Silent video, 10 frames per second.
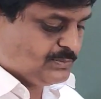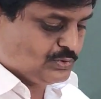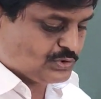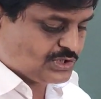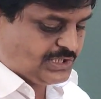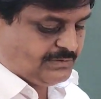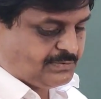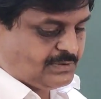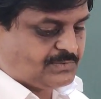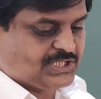a motion
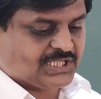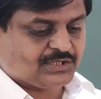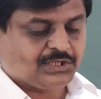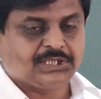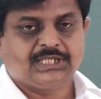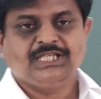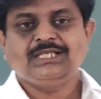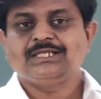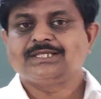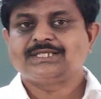of object on
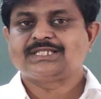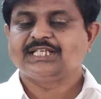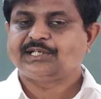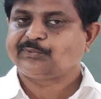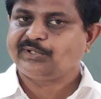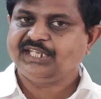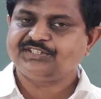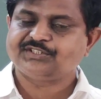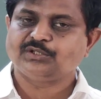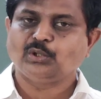the
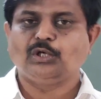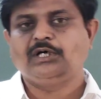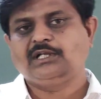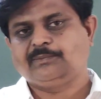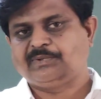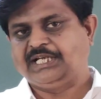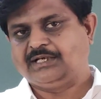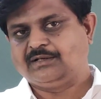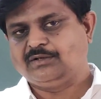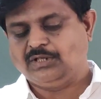surface or a
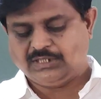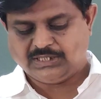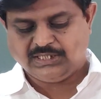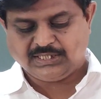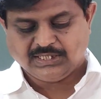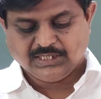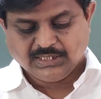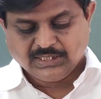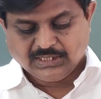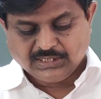plane, or
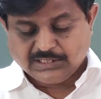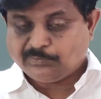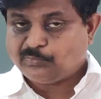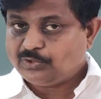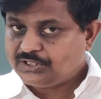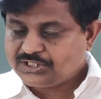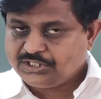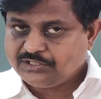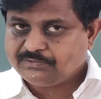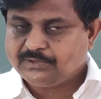the position
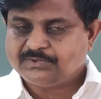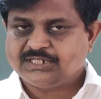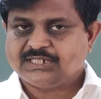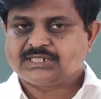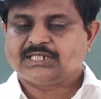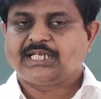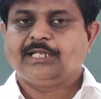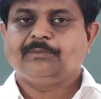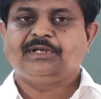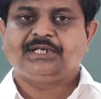of object
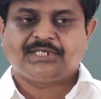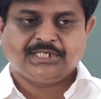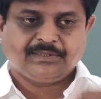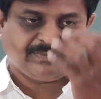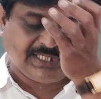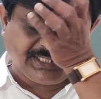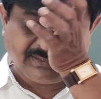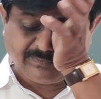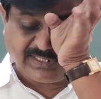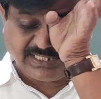can be determined
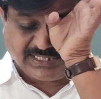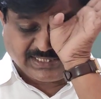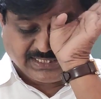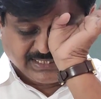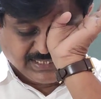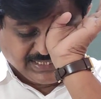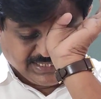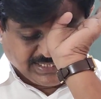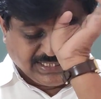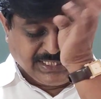by
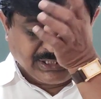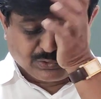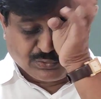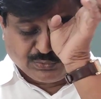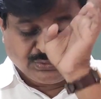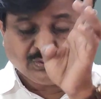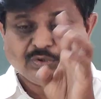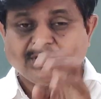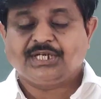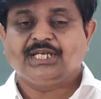any two
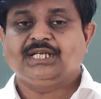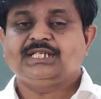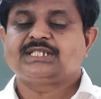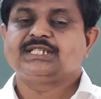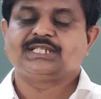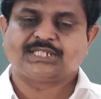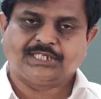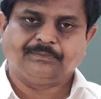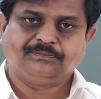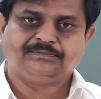coordinate
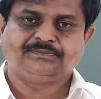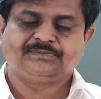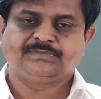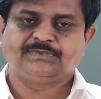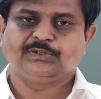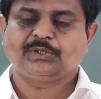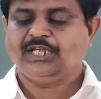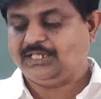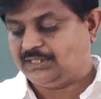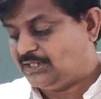system.
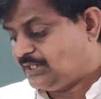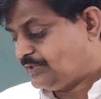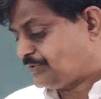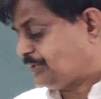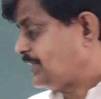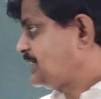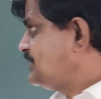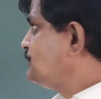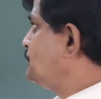Okay, so that is